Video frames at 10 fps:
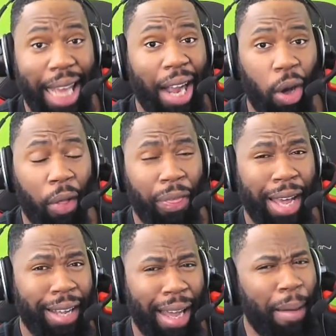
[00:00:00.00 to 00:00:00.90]
all thing.
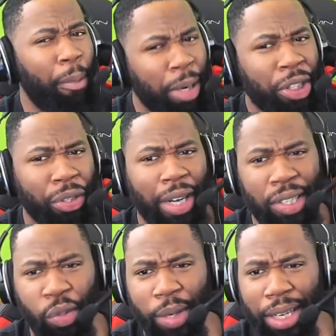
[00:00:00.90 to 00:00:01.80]
I'm pretty sure
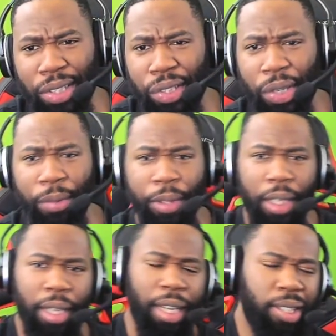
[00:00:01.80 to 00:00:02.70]
S3 does it too.
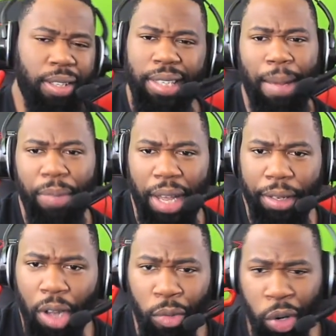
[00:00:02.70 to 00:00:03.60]
It's all the same thing
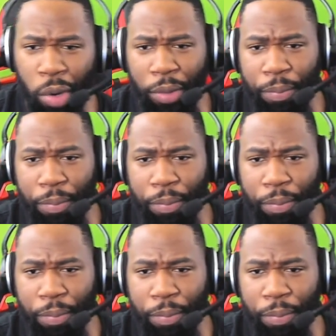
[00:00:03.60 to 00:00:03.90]
over and over.